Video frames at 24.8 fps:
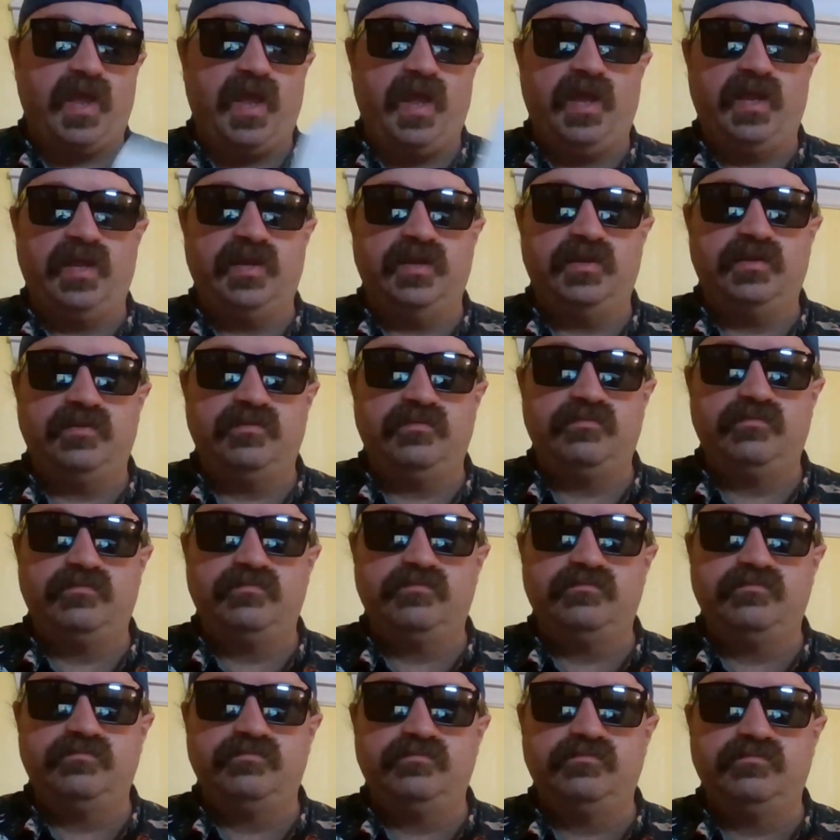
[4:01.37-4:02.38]

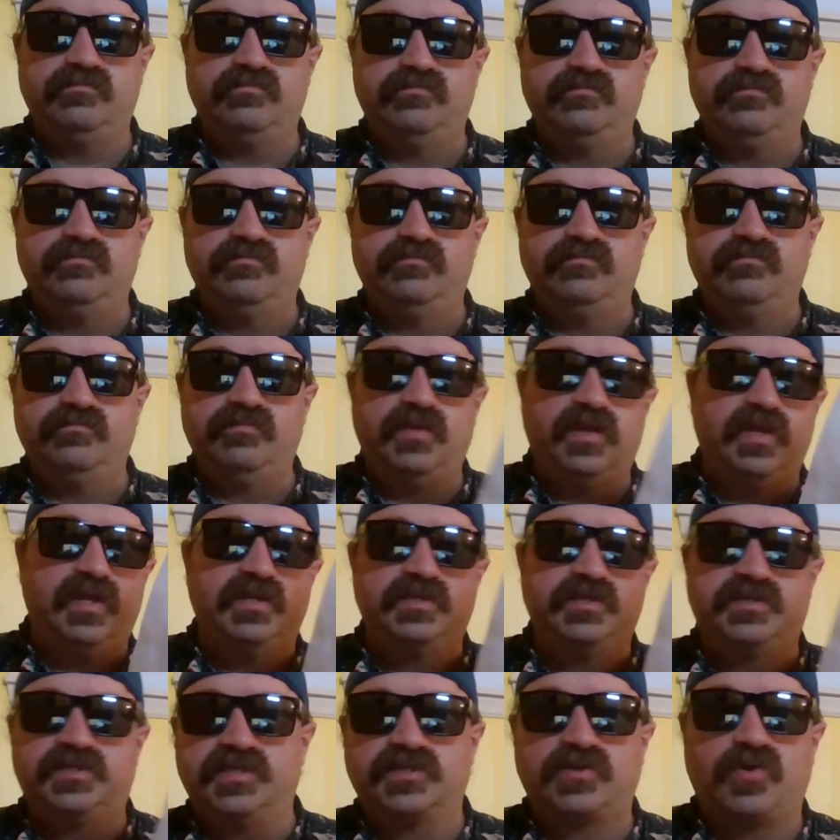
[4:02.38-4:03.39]

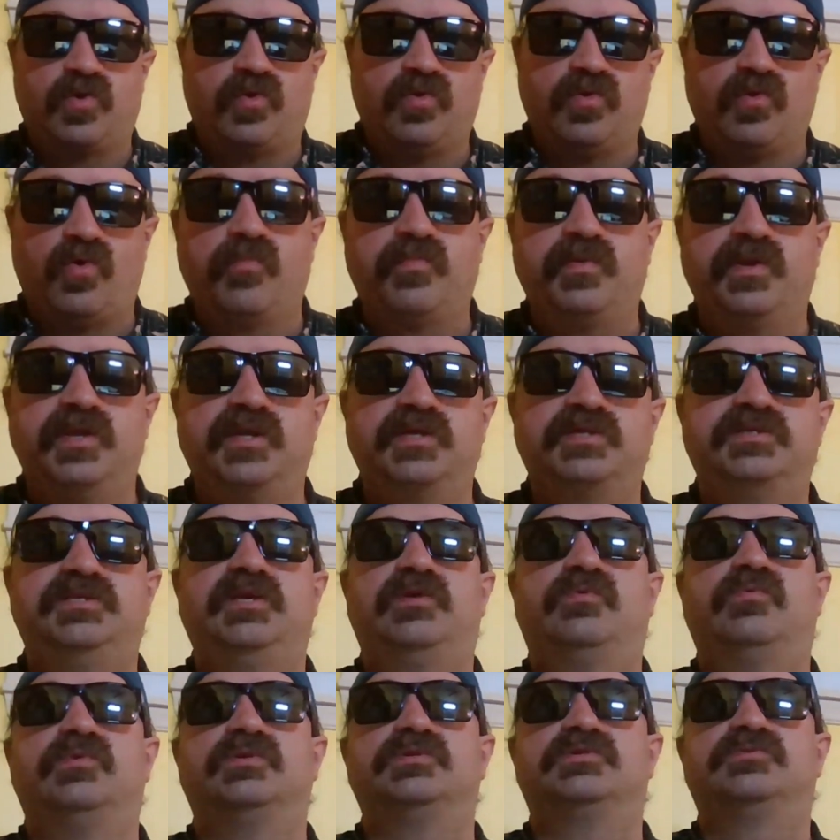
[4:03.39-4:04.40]
it's this whole opening
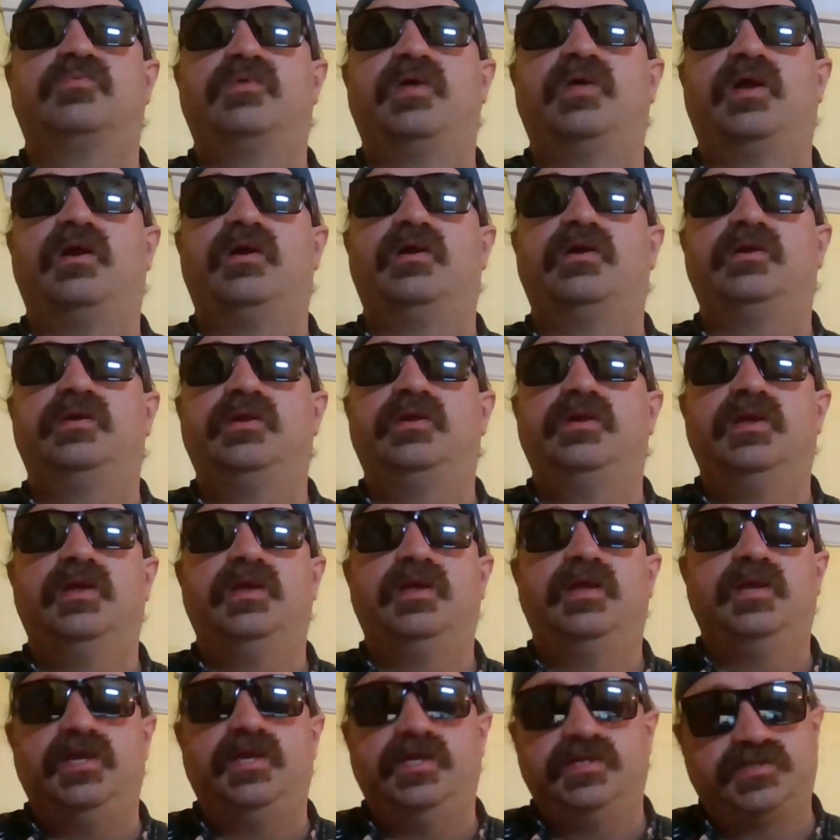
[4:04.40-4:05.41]
sequence where
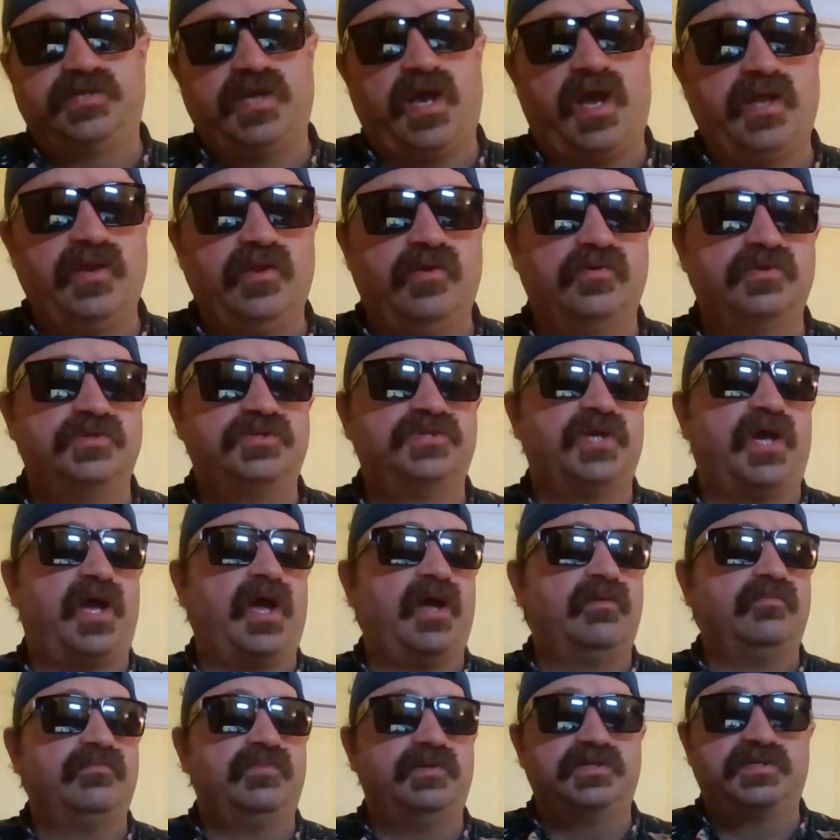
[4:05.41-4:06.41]
he's got no
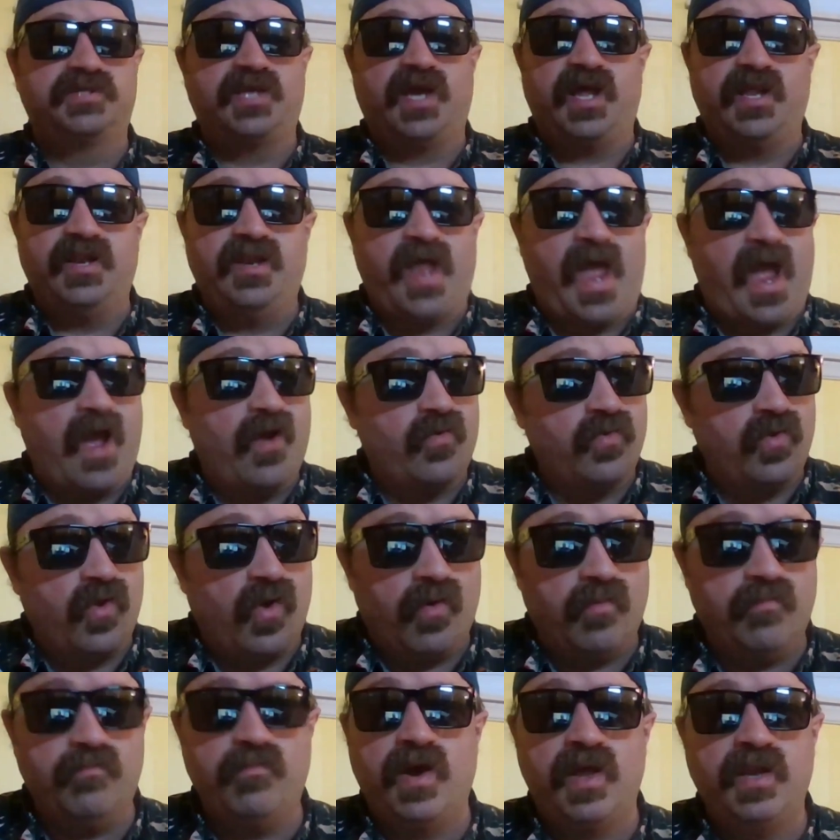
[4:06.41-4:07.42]
job. He's got now
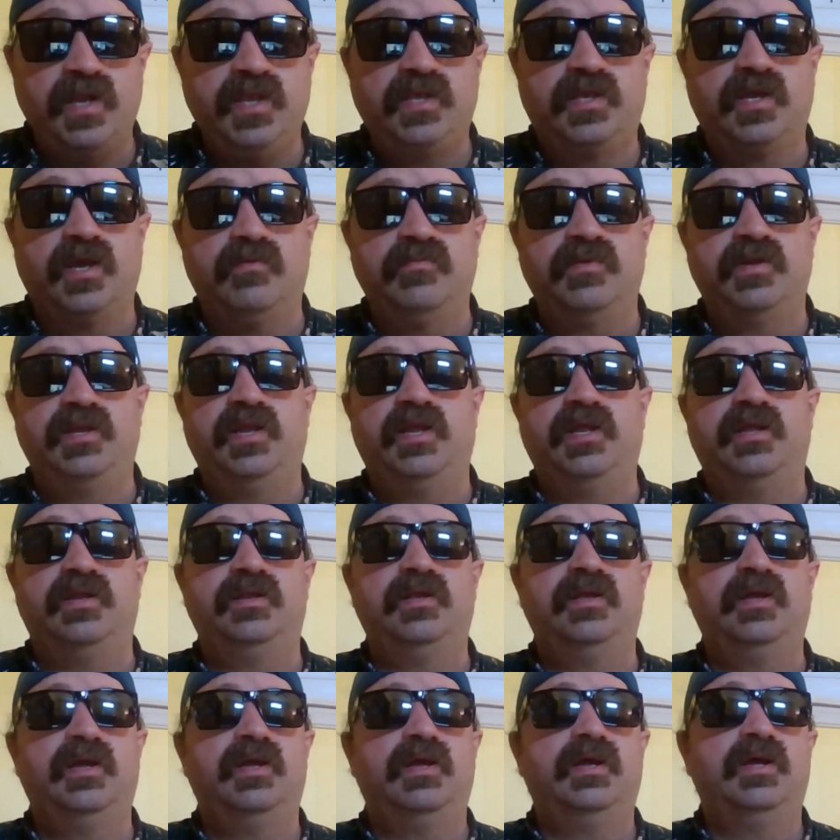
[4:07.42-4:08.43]
no money coming
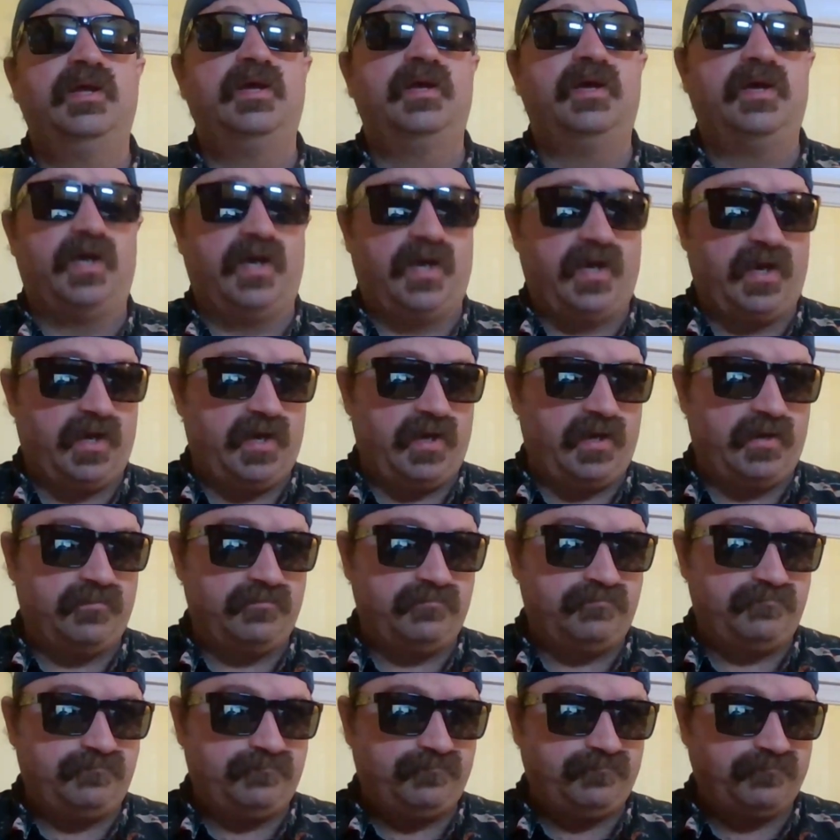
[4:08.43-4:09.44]

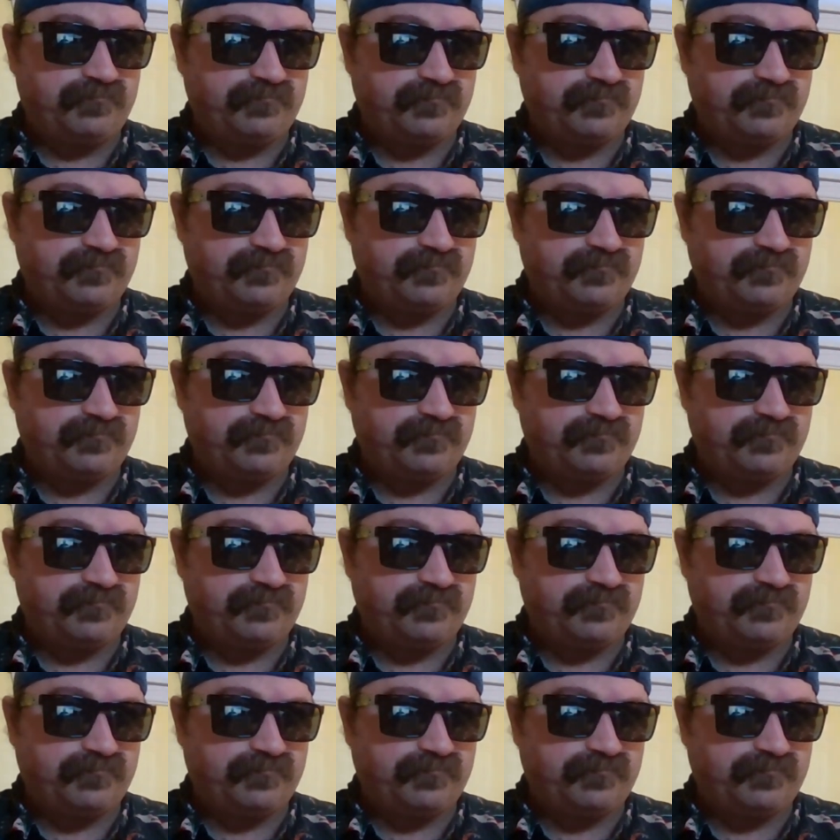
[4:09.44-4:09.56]
in.